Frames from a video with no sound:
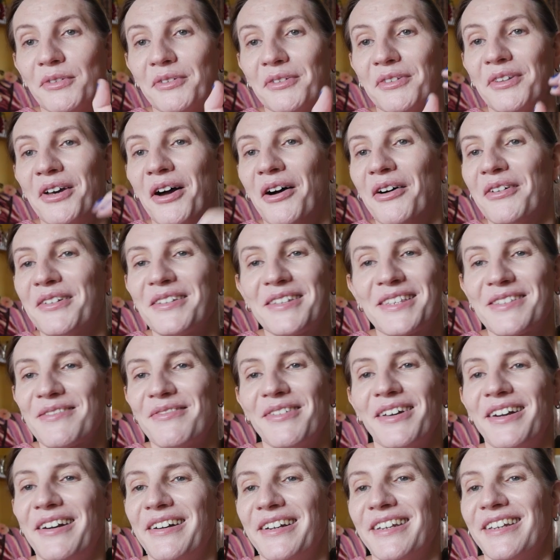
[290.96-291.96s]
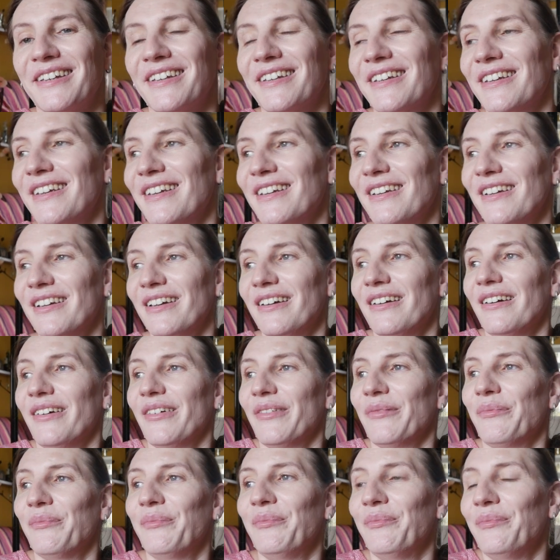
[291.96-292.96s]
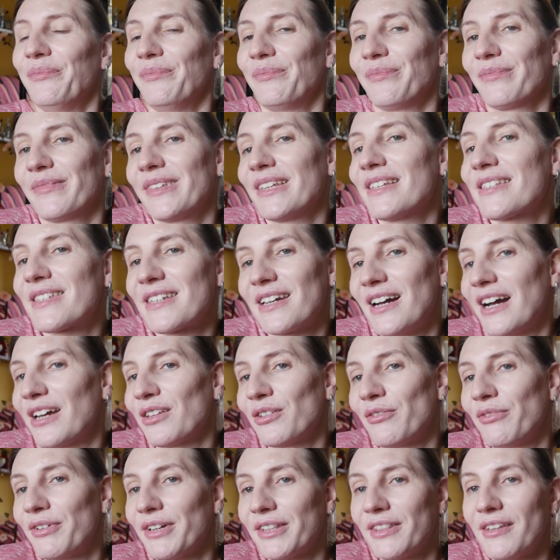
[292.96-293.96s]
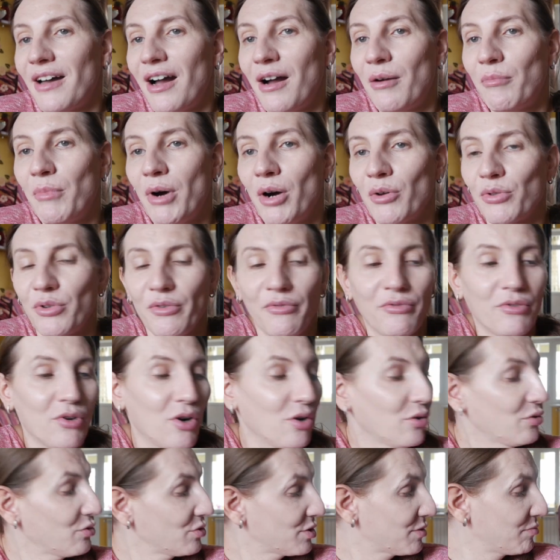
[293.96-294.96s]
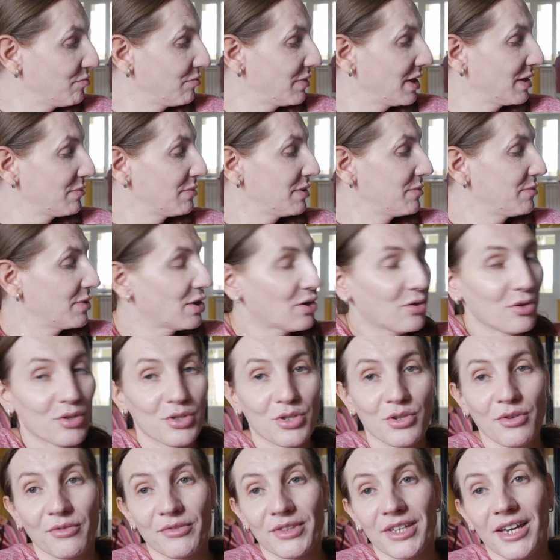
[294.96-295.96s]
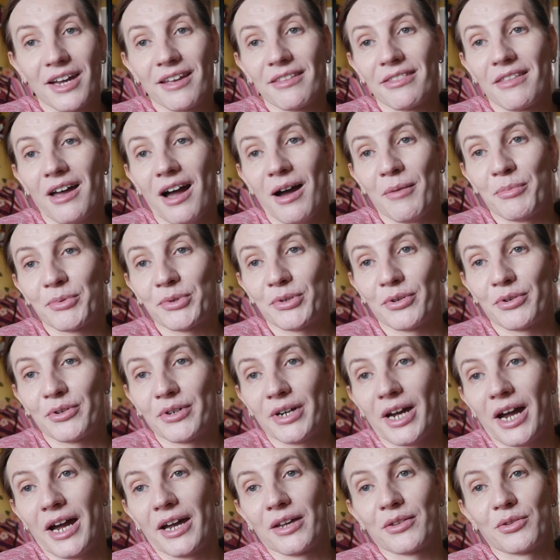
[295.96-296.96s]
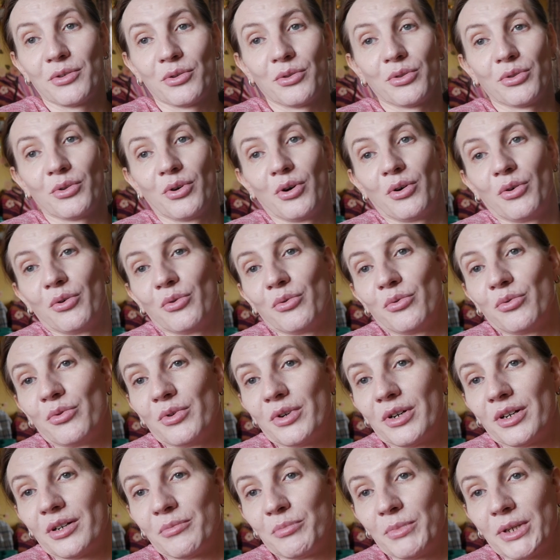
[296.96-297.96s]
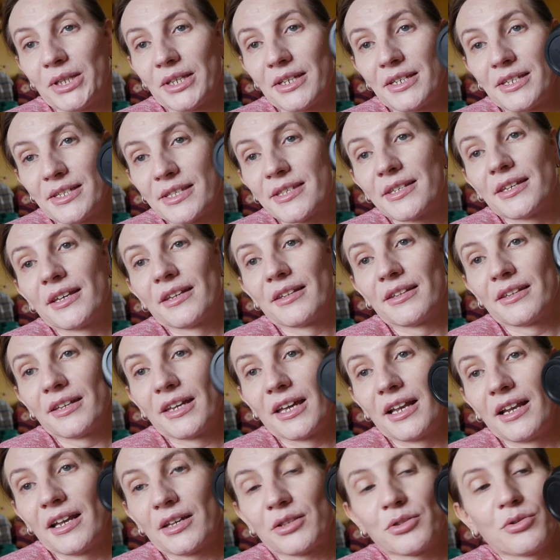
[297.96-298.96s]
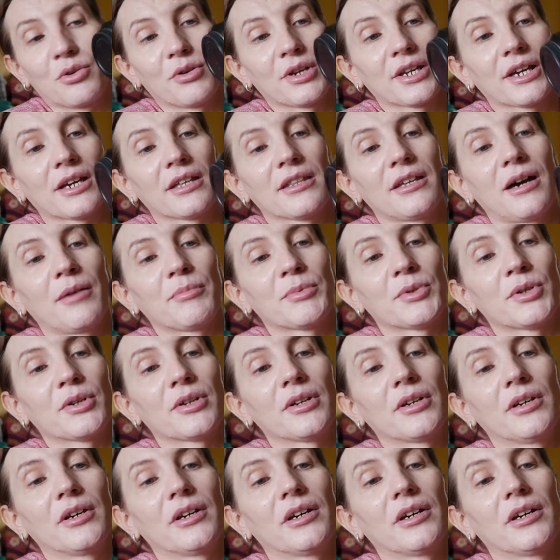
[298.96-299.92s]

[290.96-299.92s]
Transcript: know, it's very, it's kind of a dumb autofocus, maybe because of the adapter, I don't know, but it's an electronic adapter.